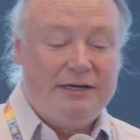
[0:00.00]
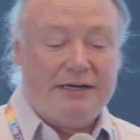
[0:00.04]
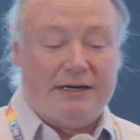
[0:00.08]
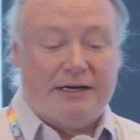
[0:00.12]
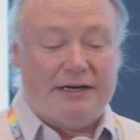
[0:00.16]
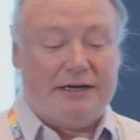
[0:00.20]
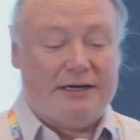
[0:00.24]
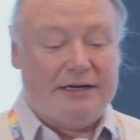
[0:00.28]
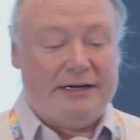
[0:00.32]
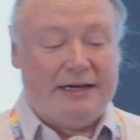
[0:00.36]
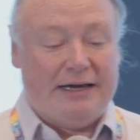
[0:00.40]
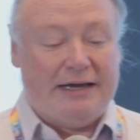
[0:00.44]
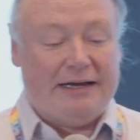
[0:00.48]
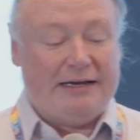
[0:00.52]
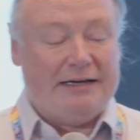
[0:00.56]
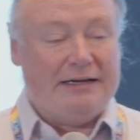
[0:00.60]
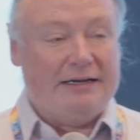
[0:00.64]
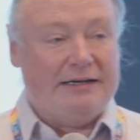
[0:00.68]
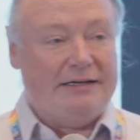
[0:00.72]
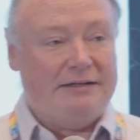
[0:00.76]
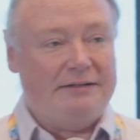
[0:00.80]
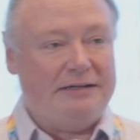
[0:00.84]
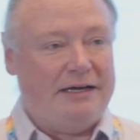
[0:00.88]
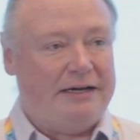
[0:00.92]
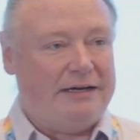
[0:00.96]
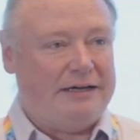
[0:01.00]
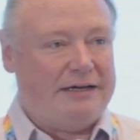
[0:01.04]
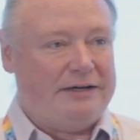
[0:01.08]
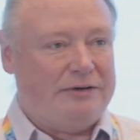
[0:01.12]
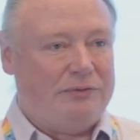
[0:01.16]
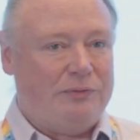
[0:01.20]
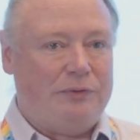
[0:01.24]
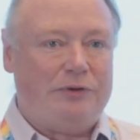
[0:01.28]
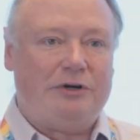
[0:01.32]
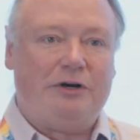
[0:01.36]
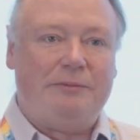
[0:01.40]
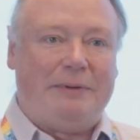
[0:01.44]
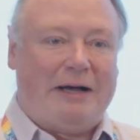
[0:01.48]
And
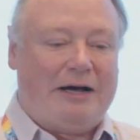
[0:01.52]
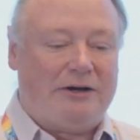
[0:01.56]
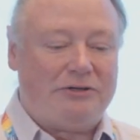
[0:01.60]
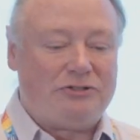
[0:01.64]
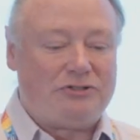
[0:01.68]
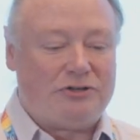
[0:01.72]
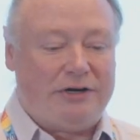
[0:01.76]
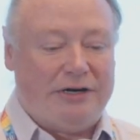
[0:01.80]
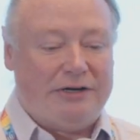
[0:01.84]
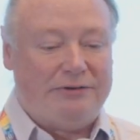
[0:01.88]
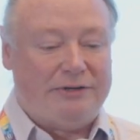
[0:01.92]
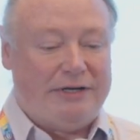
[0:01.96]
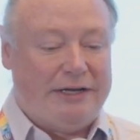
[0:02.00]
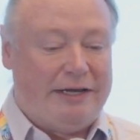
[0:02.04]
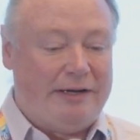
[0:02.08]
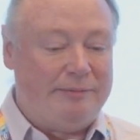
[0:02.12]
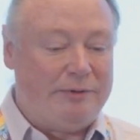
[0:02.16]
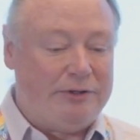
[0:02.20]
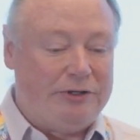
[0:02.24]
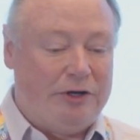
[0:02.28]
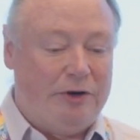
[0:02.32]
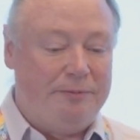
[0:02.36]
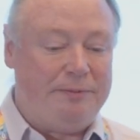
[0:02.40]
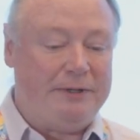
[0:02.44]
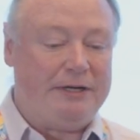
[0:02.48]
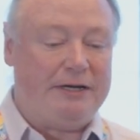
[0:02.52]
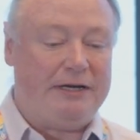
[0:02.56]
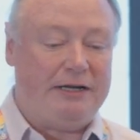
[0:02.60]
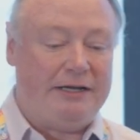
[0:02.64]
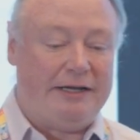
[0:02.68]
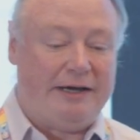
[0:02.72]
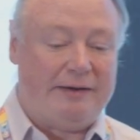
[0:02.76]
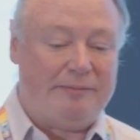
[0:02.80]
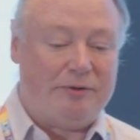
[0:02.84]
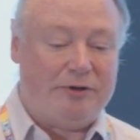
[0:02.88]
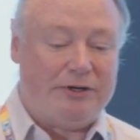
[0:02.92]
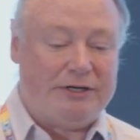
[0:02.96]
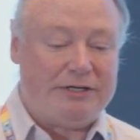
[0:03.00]
we're about trying to enable open
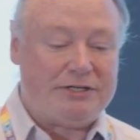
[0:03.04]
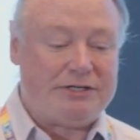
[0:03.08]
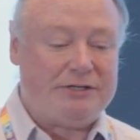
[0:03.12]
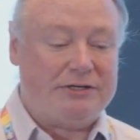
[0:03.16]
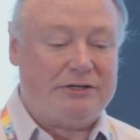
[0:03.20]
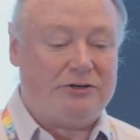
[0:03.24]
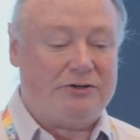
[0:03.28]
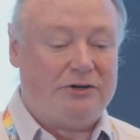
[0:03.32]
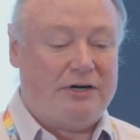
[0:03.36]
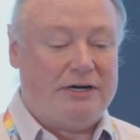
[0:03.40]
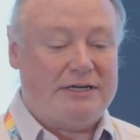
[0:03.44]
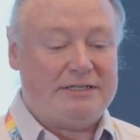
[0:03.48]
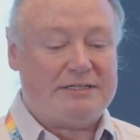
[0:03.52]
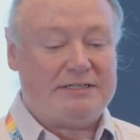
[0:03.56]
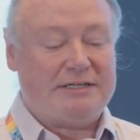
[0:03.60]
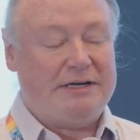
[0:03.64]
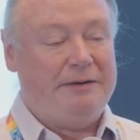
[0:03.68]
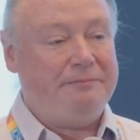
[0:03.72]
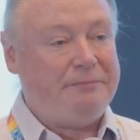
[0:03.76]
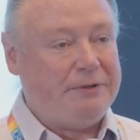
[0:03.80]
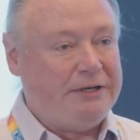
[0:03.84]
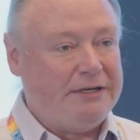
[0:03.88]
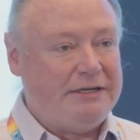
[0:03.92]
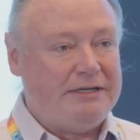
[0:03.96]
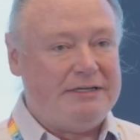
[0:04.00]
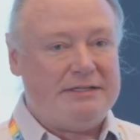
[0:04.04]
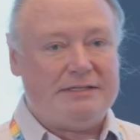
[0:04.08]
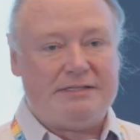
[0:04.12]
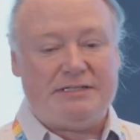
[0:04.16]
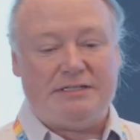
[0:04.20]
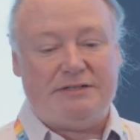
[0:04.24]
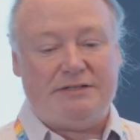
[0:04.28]
collaboration across companies,